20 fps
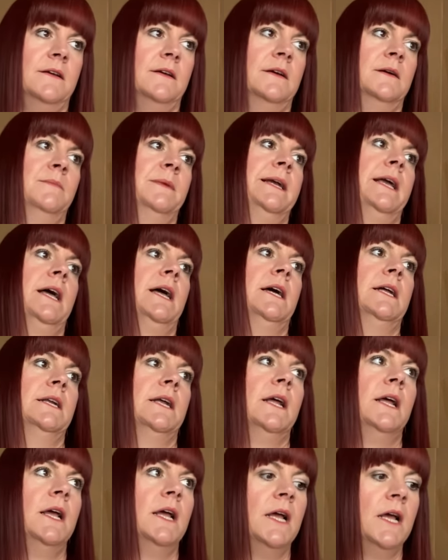Oh my God.
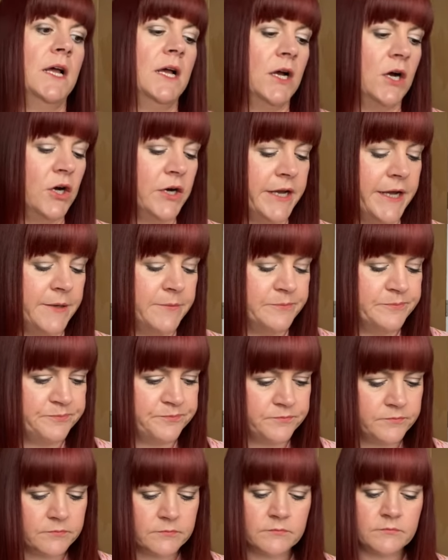Okay,
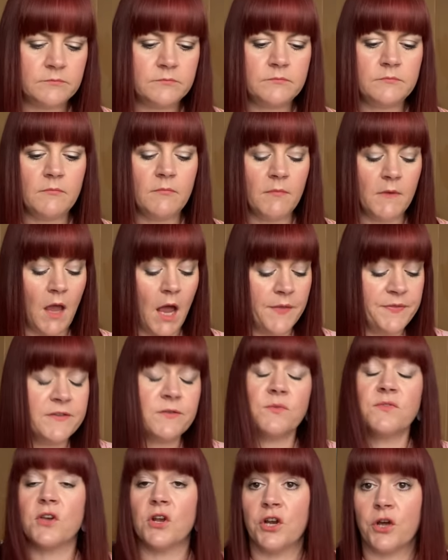
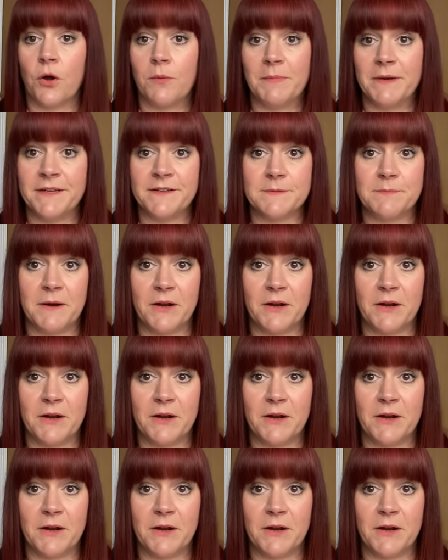this was gonna go on my list,